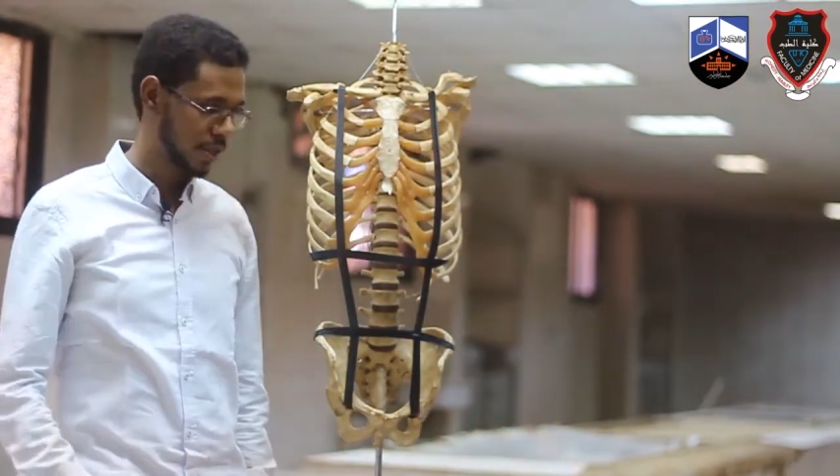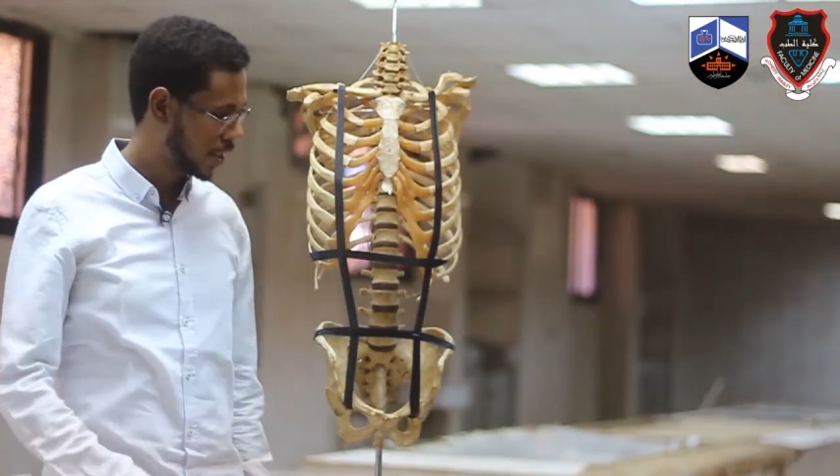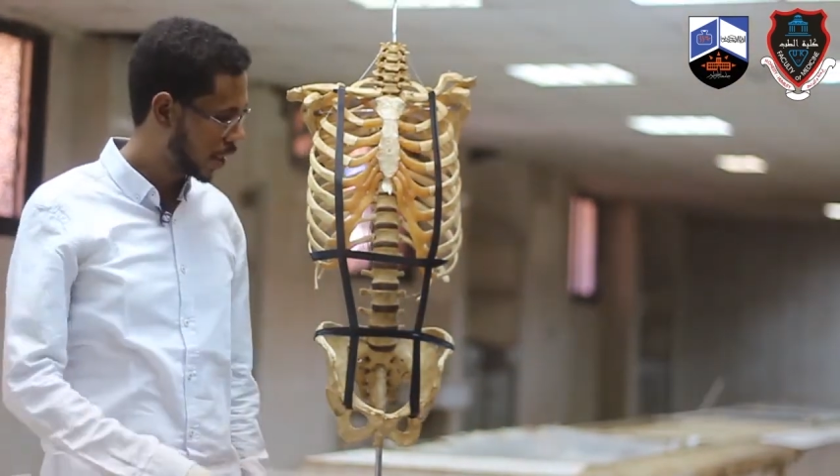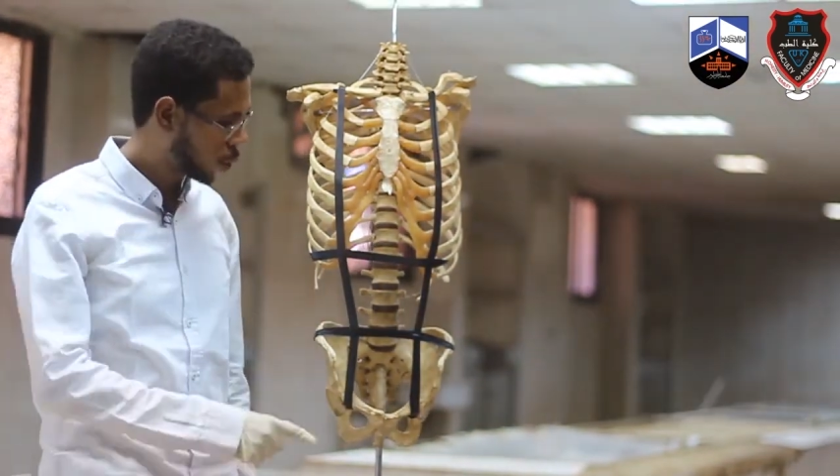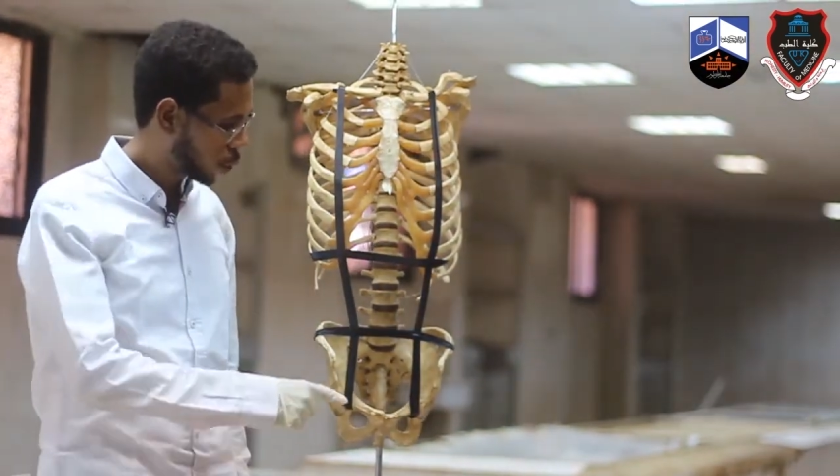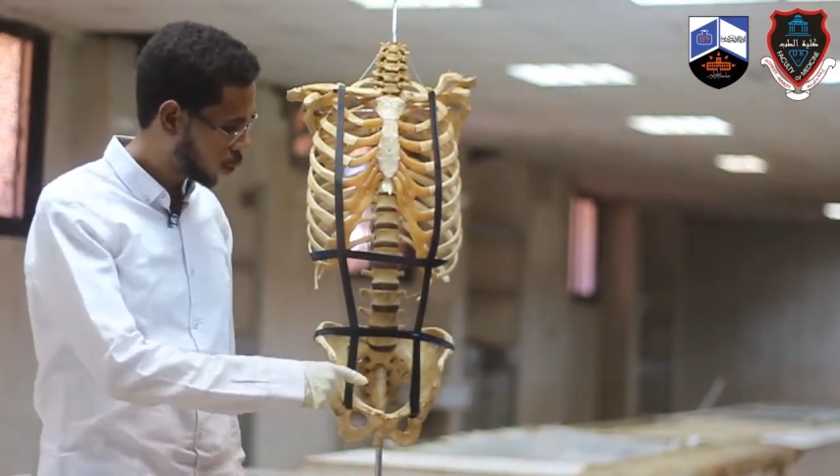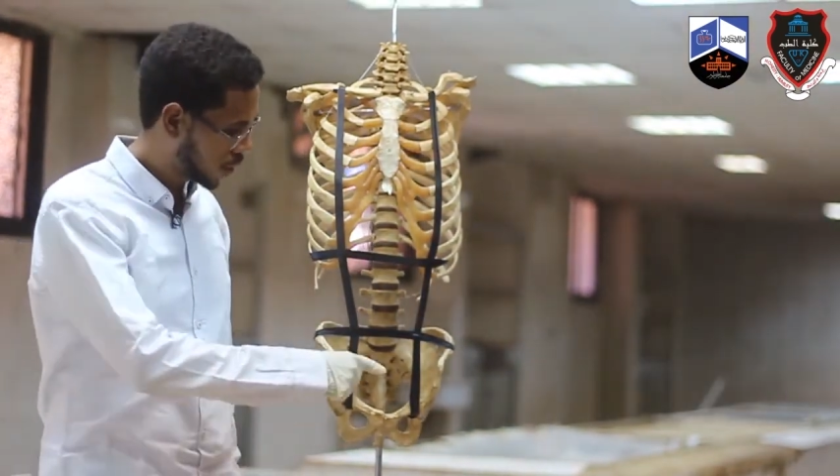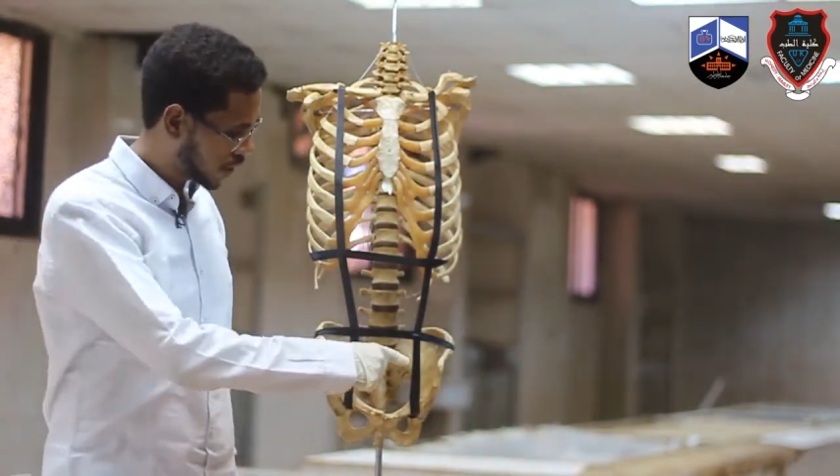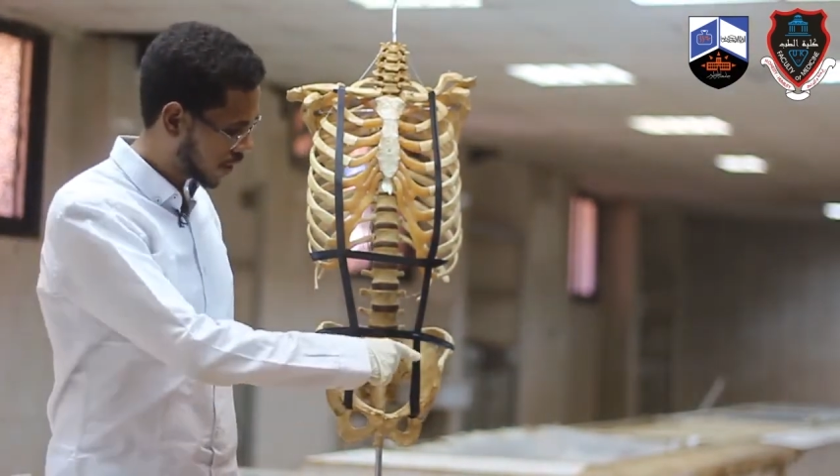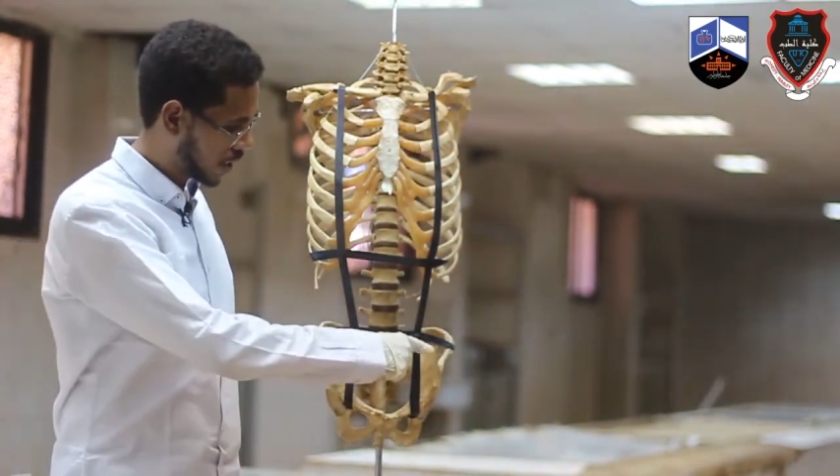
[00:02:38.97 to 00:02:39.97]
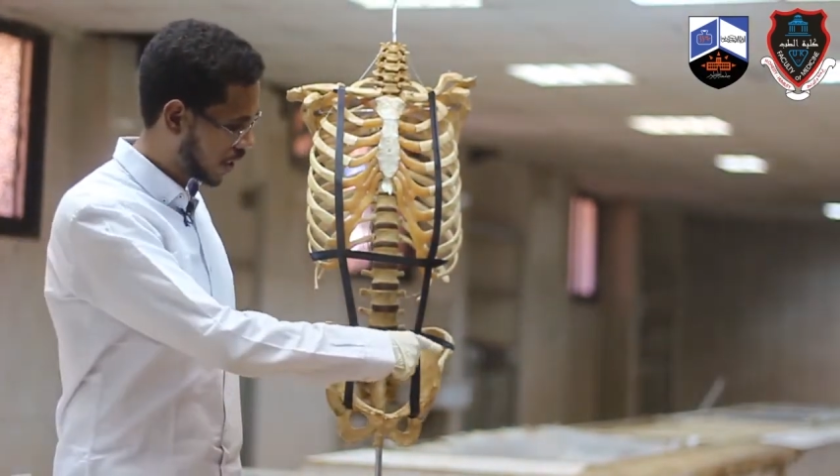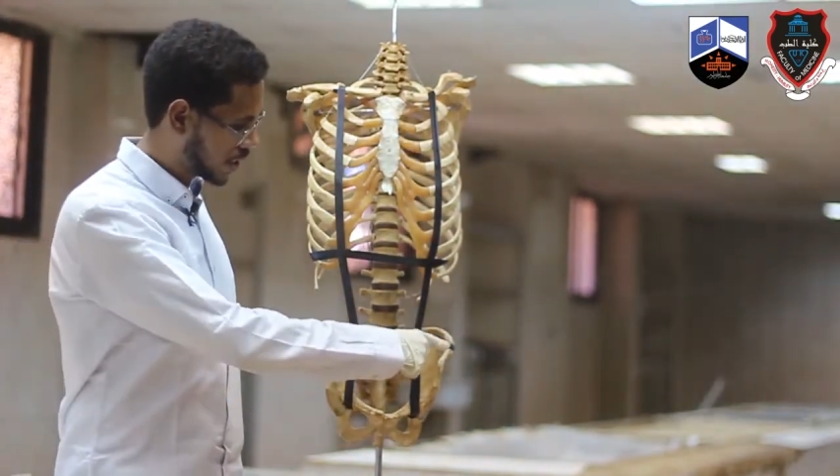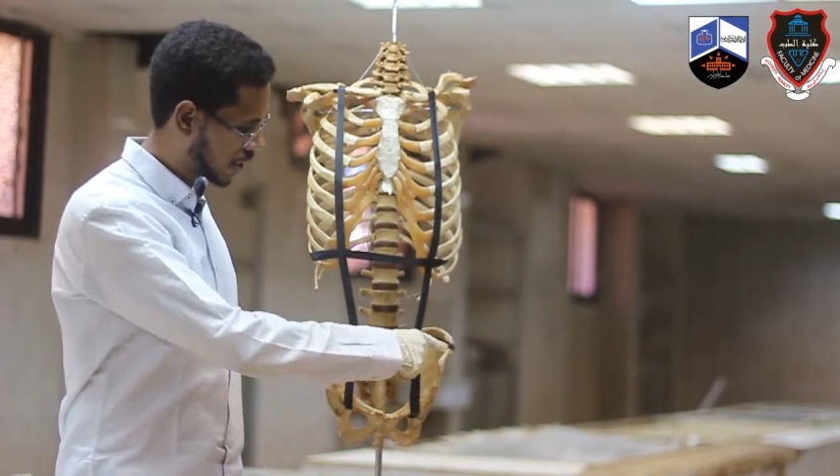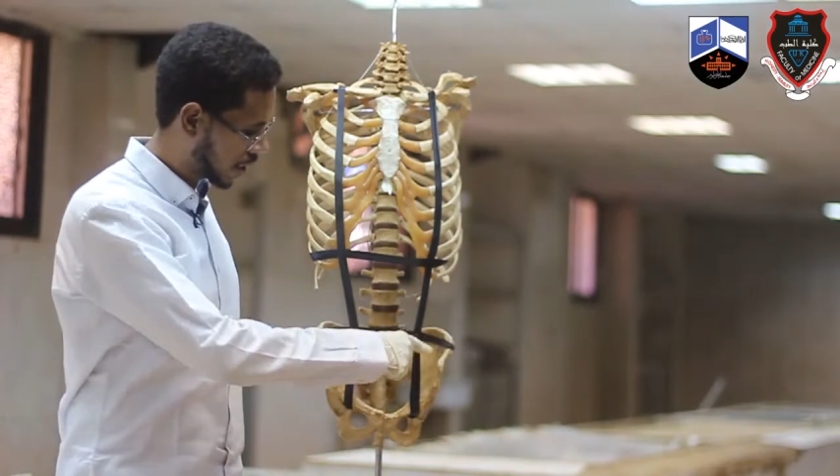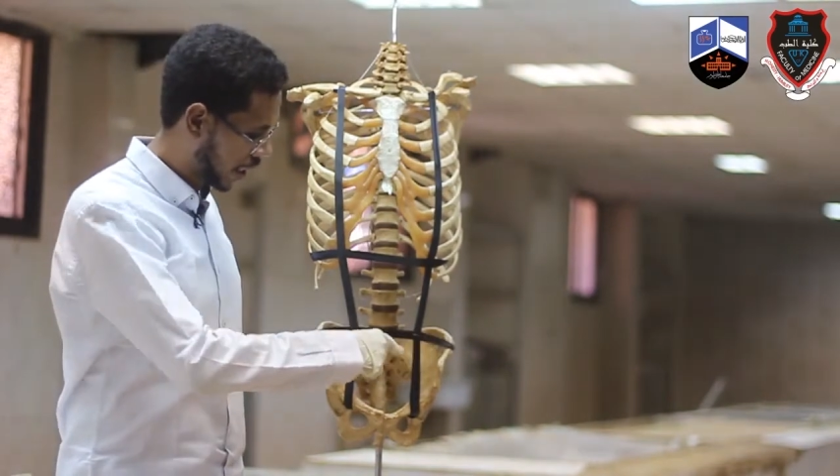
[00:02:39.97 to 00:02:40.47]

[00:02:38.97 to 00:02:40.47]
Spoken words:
the lower one is